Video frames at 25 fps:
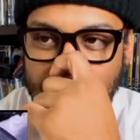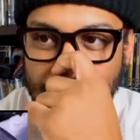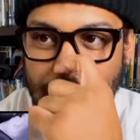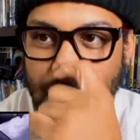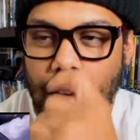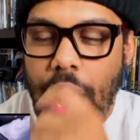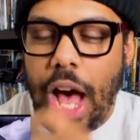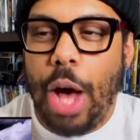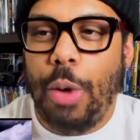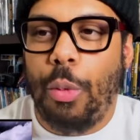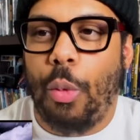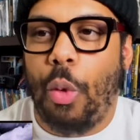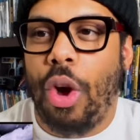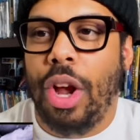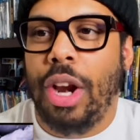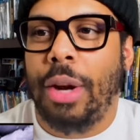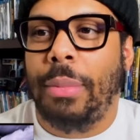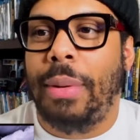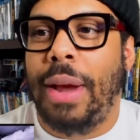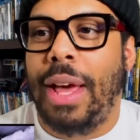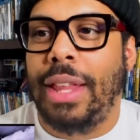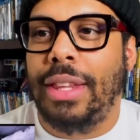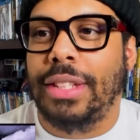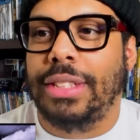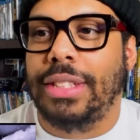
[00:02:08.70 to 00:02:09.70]
Warner
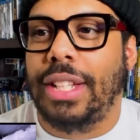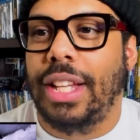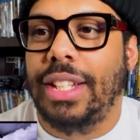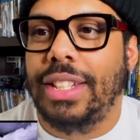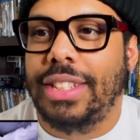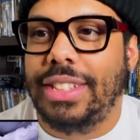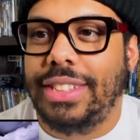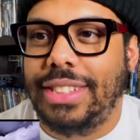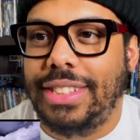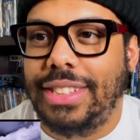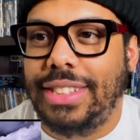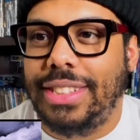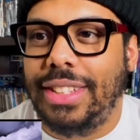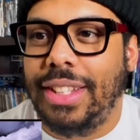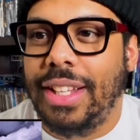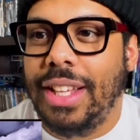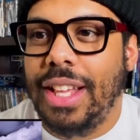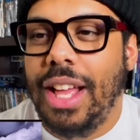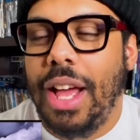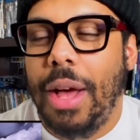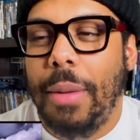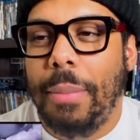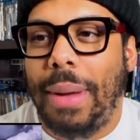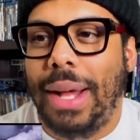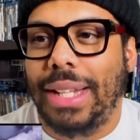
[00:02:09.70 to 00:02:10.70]
Brothers.
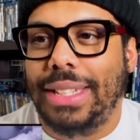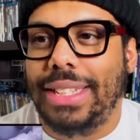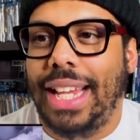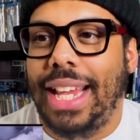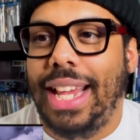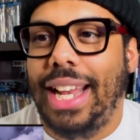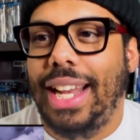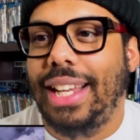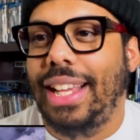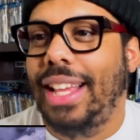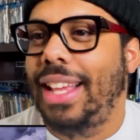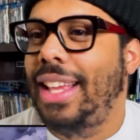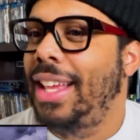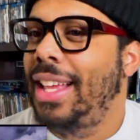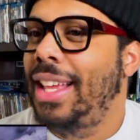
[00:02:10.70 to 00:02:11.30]
About to hit it.